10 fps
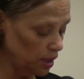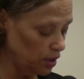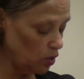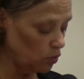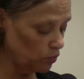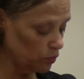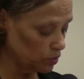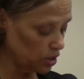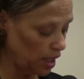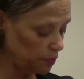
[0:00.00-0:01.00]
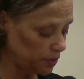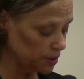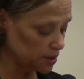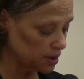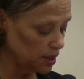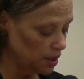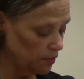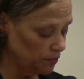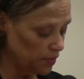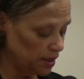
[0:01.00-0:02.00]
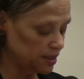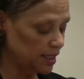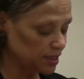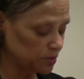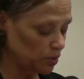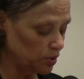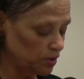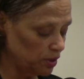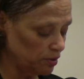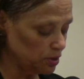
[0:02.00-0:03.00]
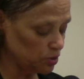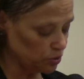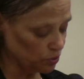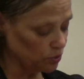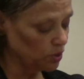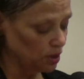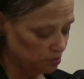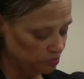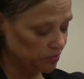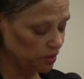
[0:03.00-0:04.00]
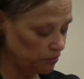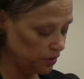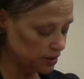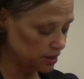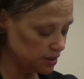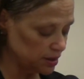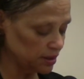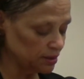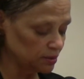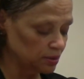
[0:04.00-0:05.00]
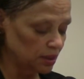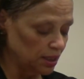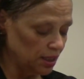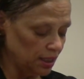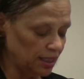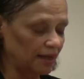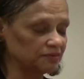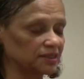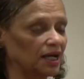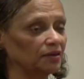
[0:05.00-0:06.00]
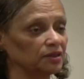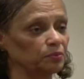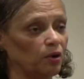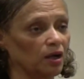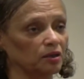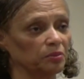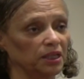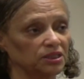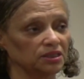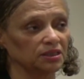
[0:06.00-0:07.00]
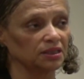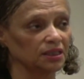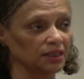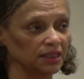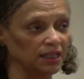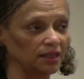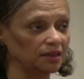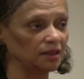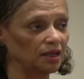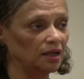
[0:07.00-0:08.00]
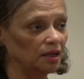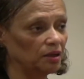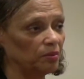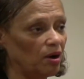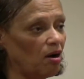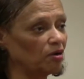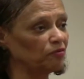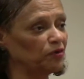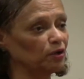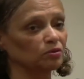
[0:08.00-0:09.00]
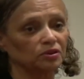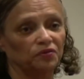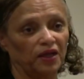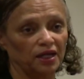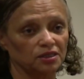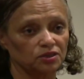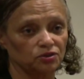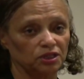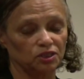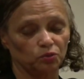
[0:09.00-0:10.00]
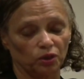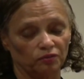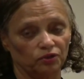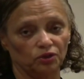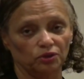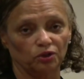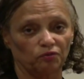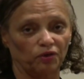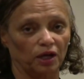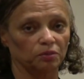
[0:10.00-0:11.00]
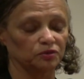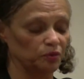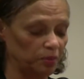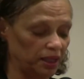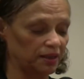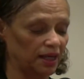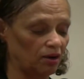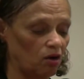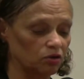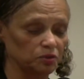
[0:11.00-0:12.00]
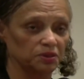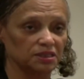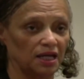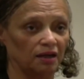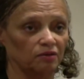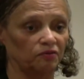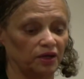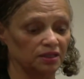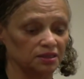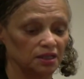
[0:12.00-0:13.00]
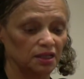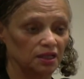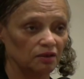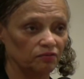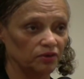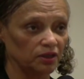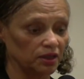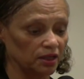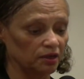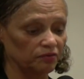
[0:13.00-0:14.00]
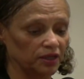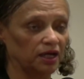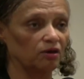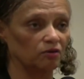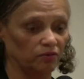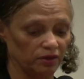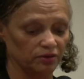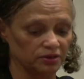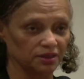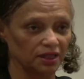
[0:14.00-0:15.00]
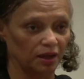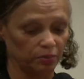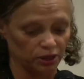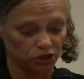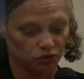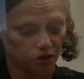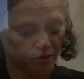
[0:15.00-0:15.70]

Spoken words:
and hopeful chaplains. In testimony thereunto, affix the seal, and I've signed the proclamation. Again, heartfelt thanks to each one of you and your families for making that ultimate sacrifice for the love and care of others. God bless you